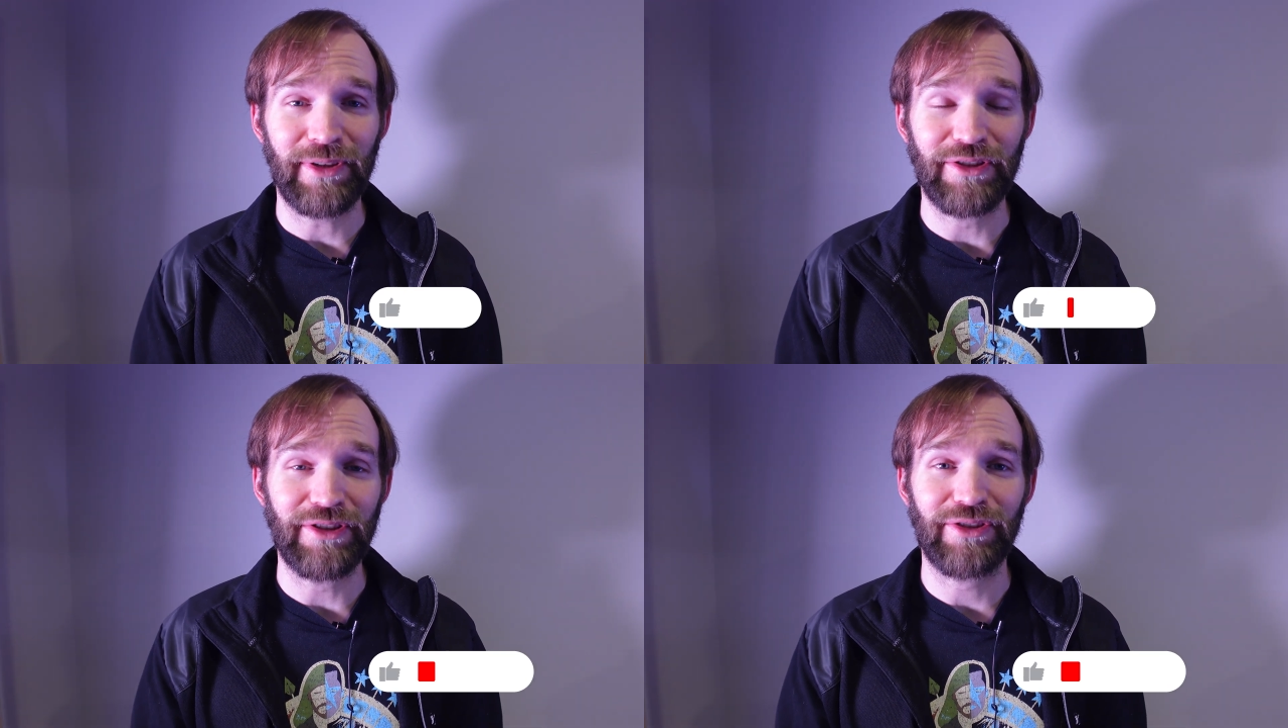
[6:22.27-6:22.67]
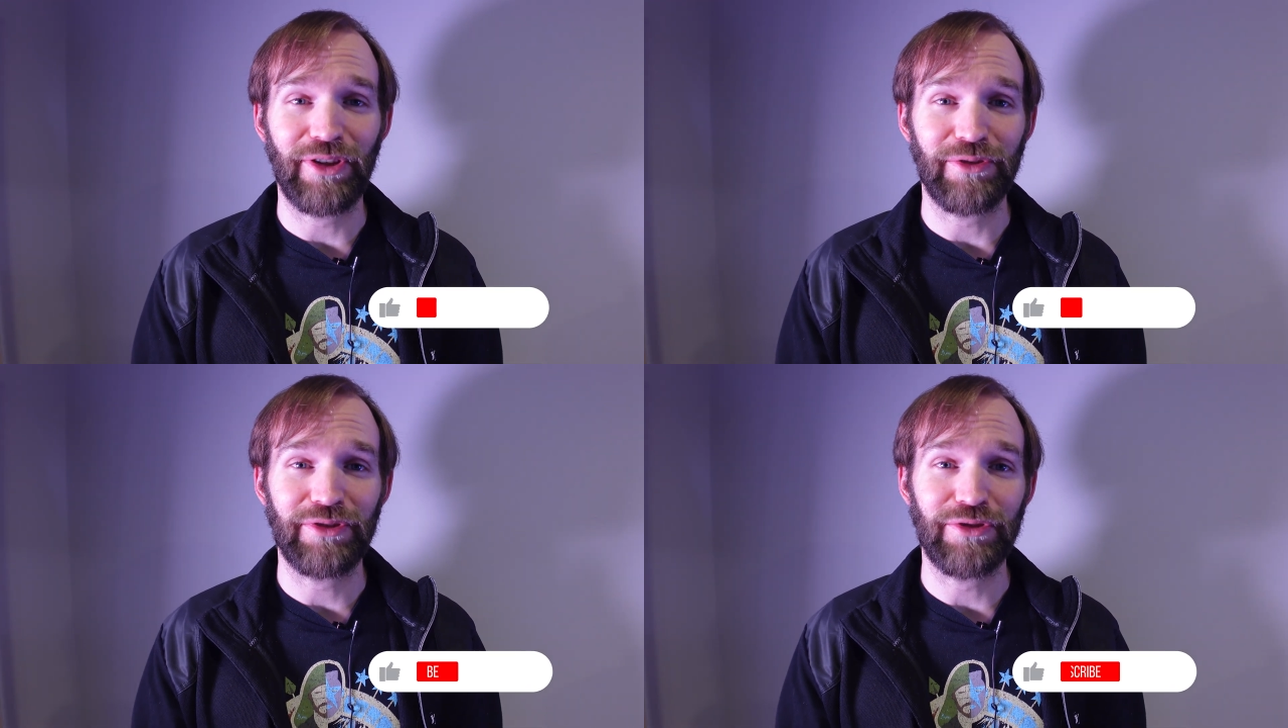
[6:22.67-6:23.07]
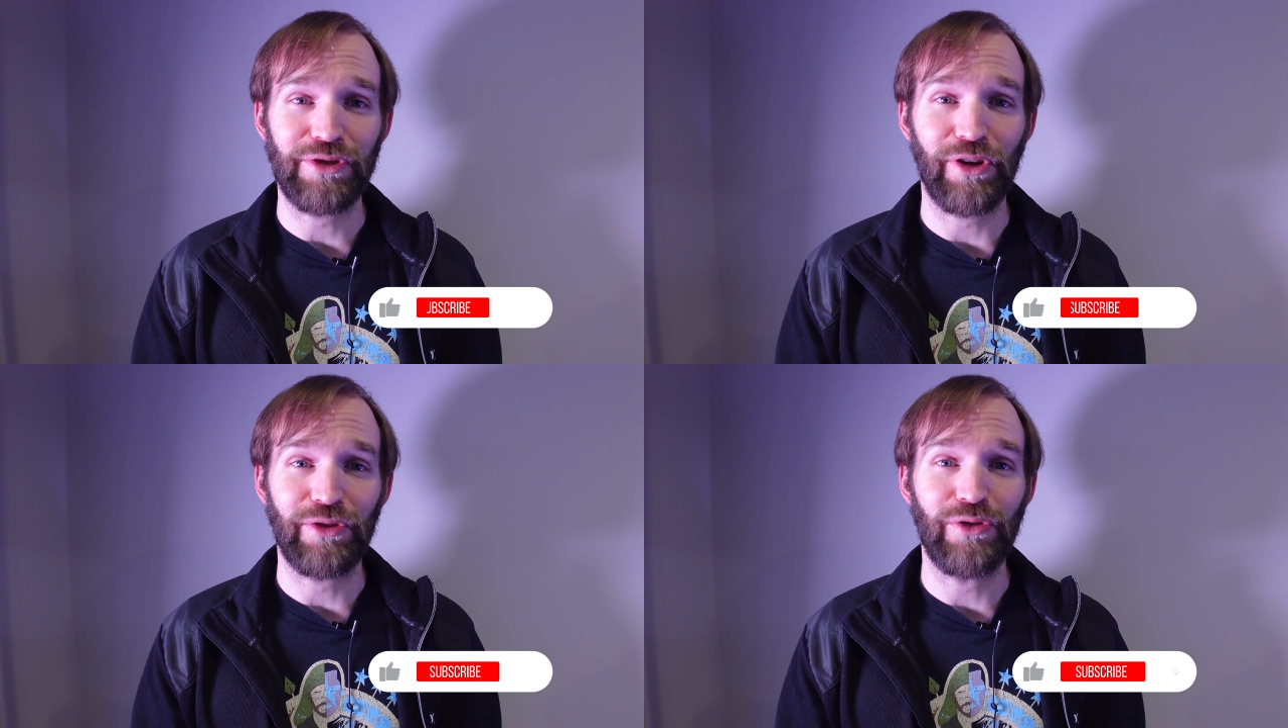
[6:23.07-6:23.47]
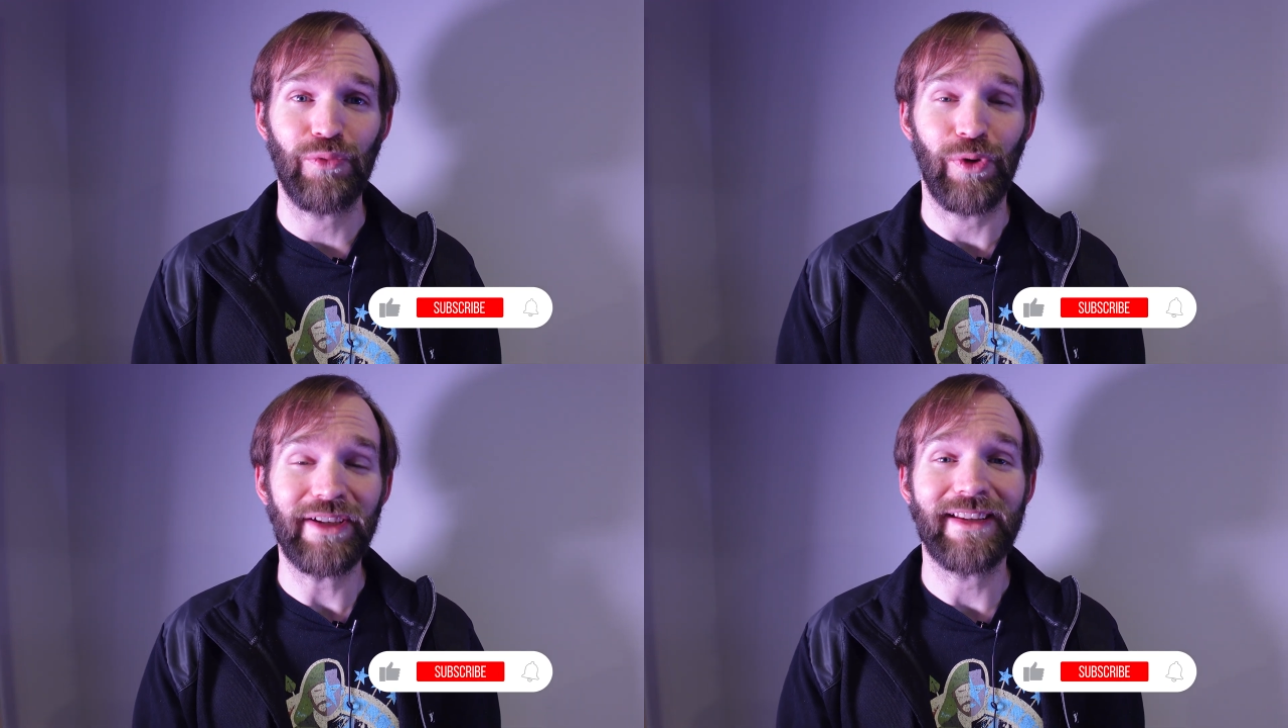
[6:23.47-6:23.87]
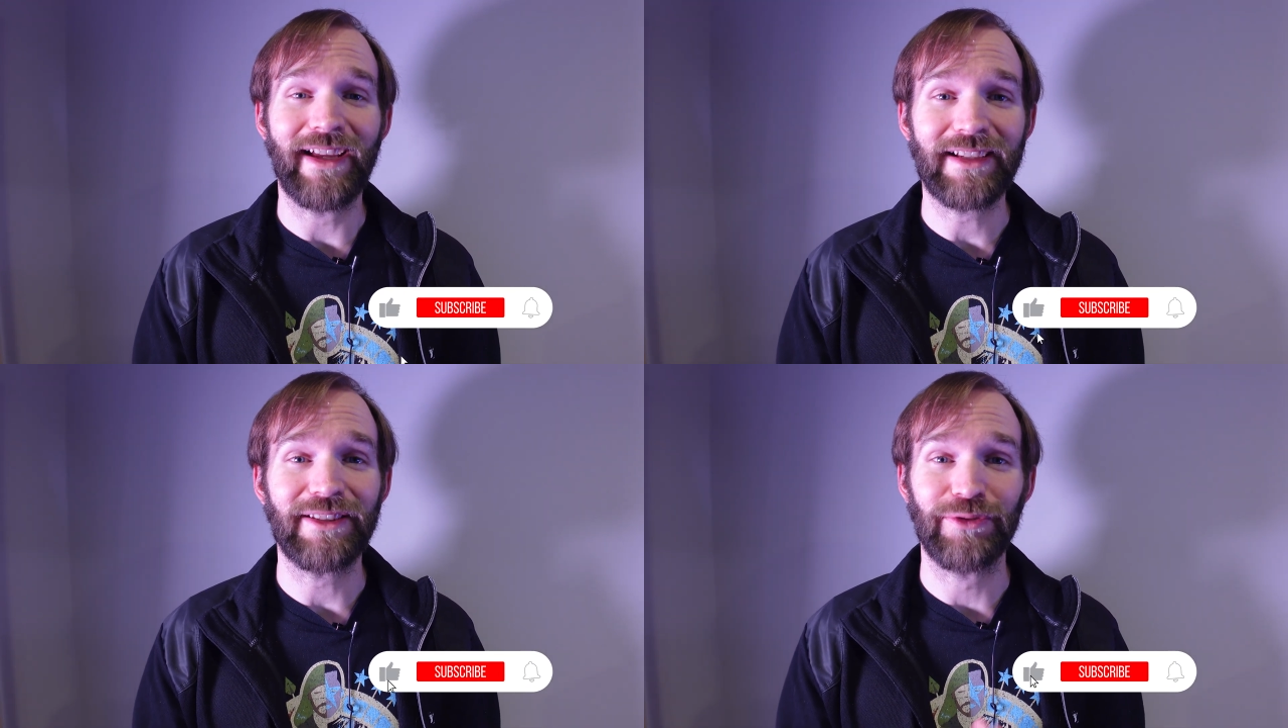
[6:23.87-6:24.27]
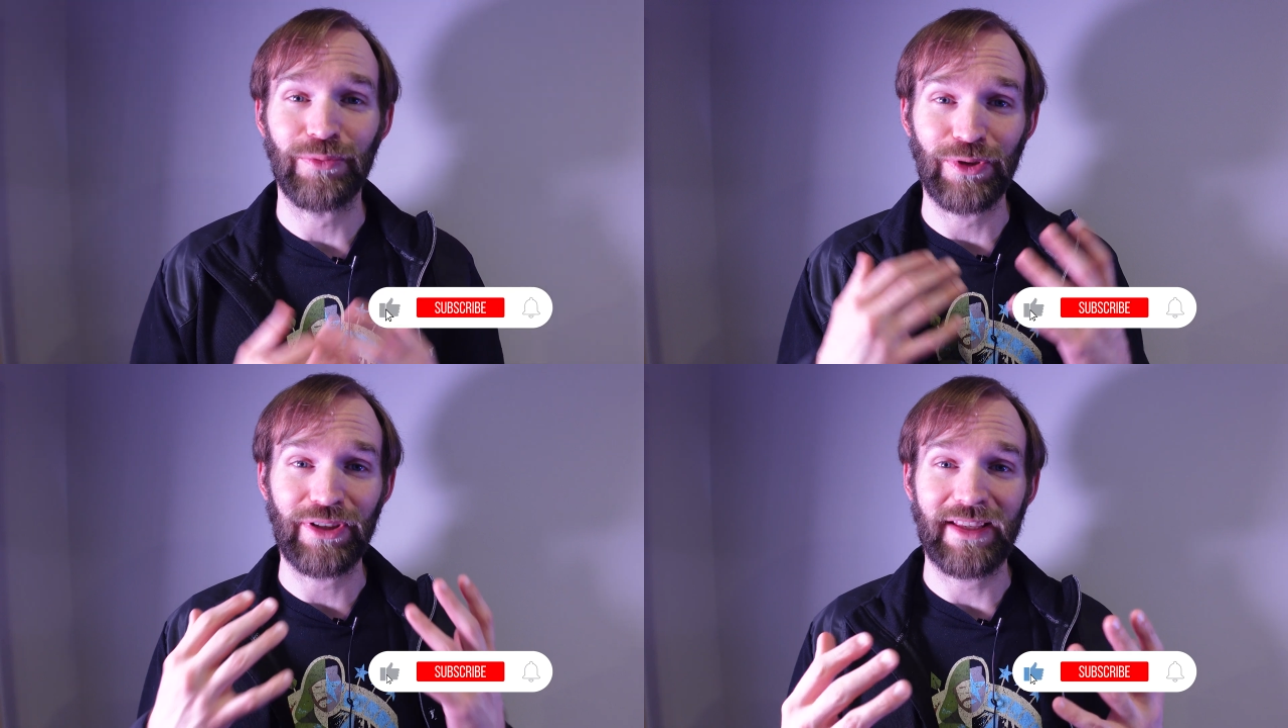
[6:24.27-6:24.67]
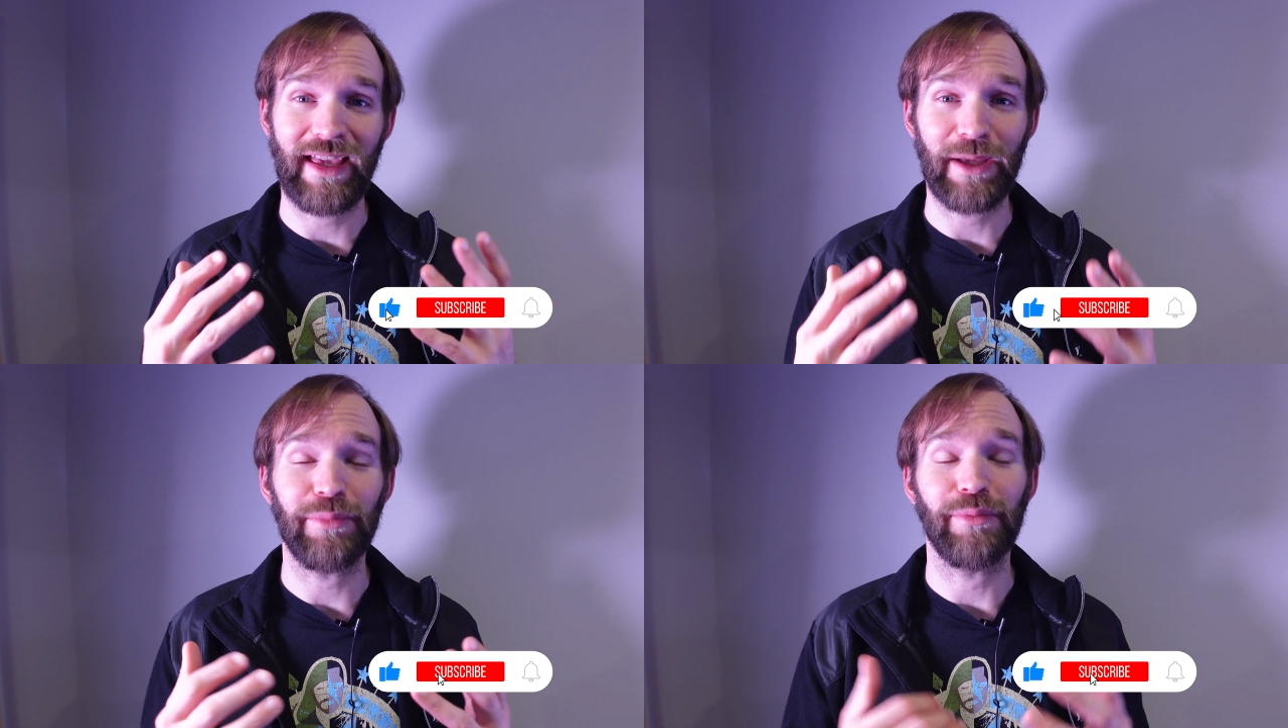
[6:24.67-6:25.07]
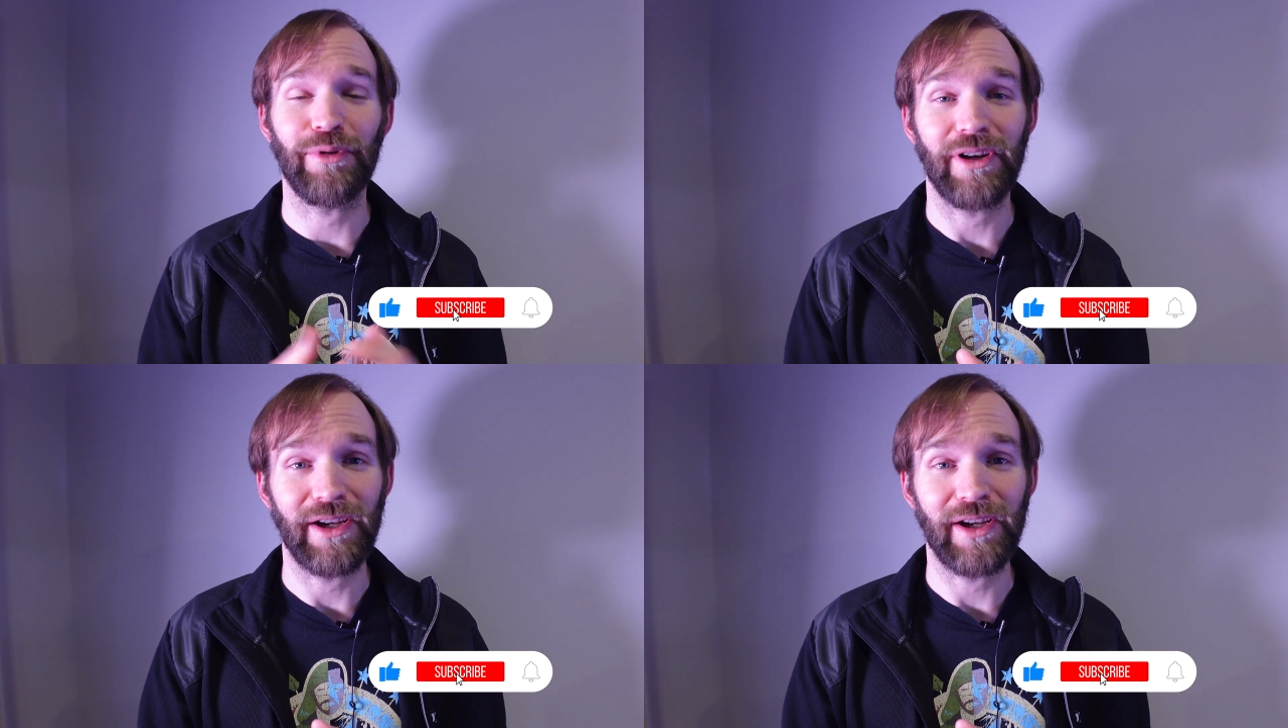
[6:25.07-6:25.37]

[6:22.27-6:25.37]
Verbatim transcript: It just goes to show you what Dex is really capable